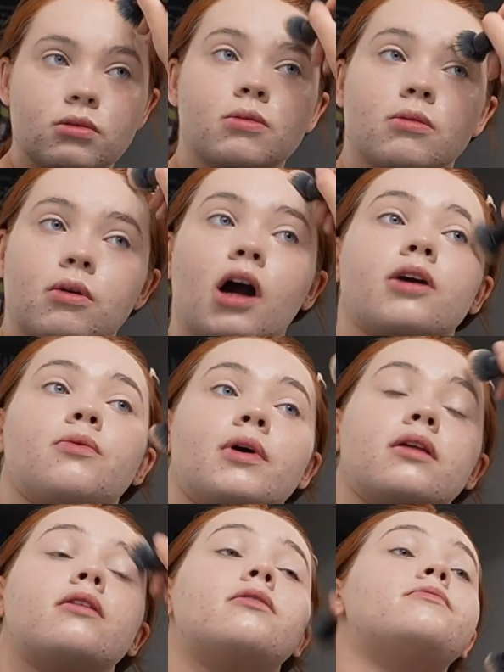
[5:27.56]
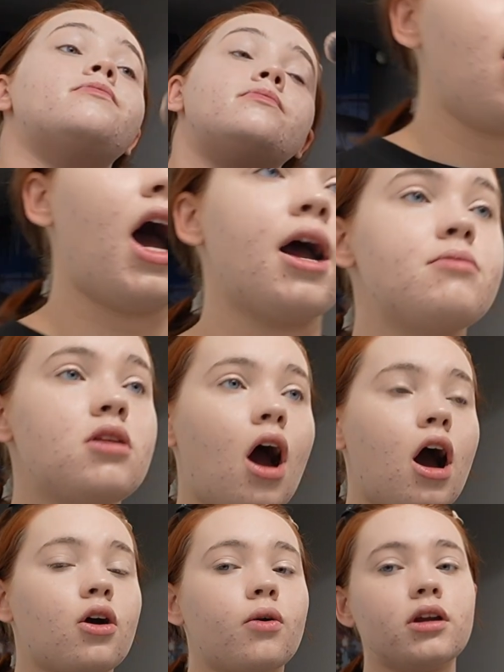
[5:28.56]
what we're rocking with. I'm
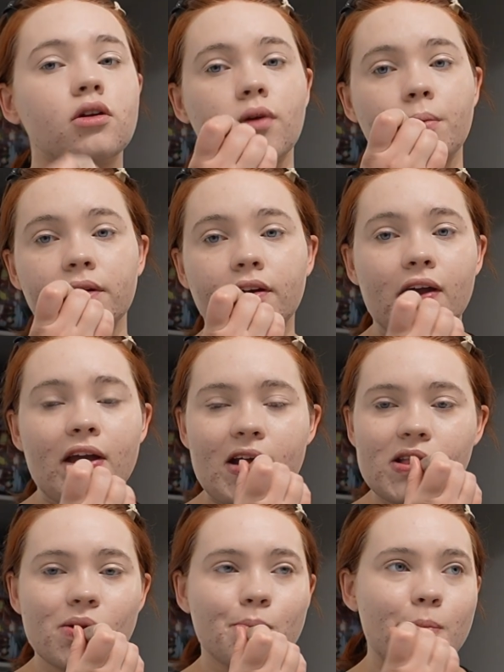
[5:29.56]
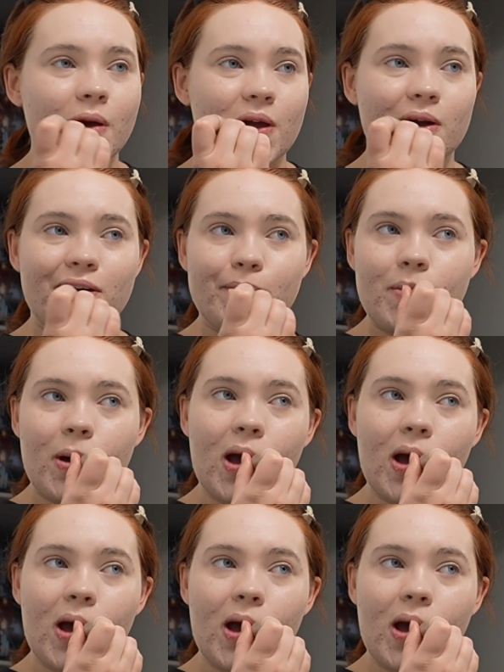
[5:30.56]
not going to replicate the makeup